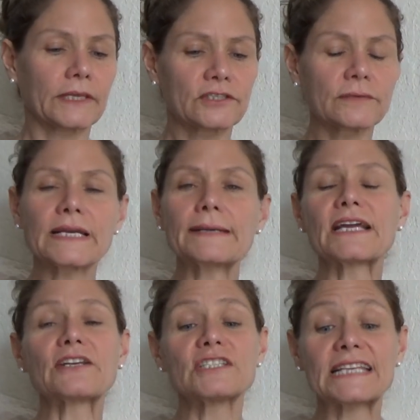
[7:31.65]
Sometimes
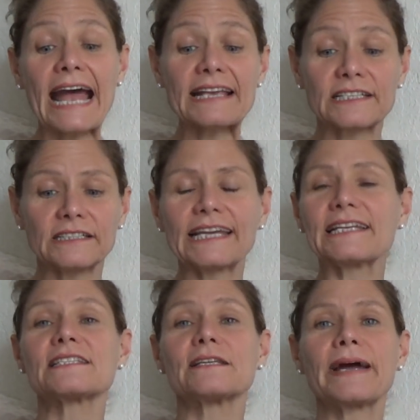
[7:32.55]
I just ask it like
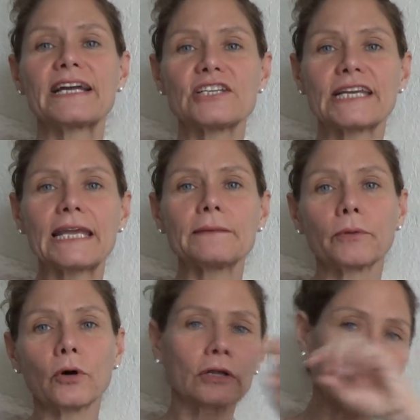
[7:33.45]
it's the magic eight
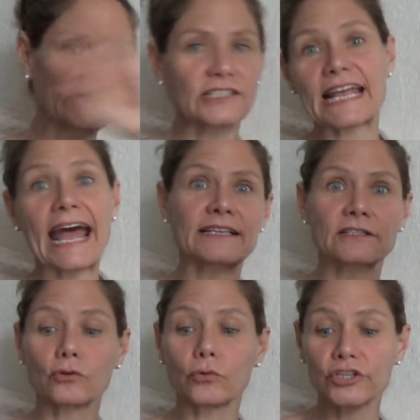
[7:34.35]
ball and I just
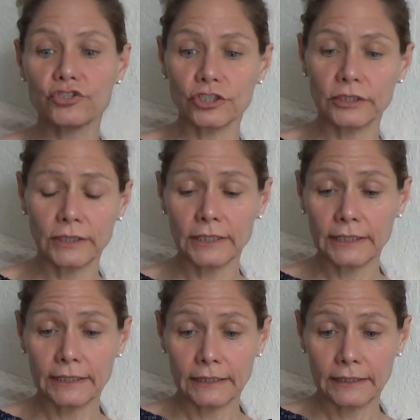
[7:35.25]
ask a question
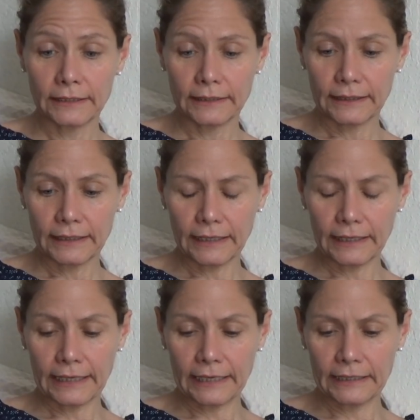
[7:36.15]

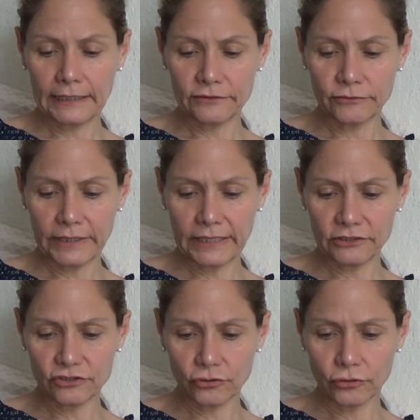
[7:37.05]
and it gives me an
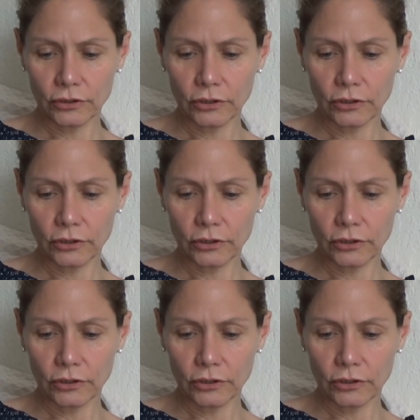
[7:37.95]
answer.